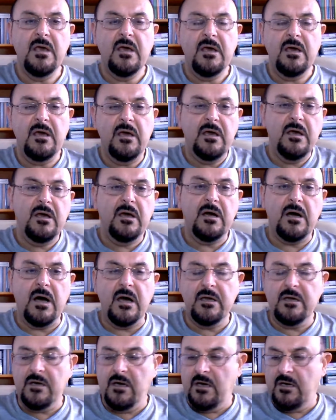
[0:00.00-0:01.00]

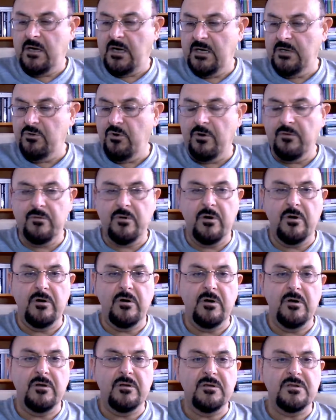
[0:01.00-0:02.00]
I
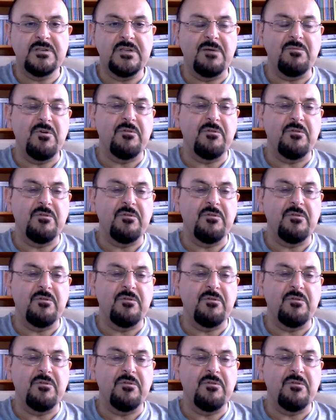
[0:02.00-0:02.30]
know some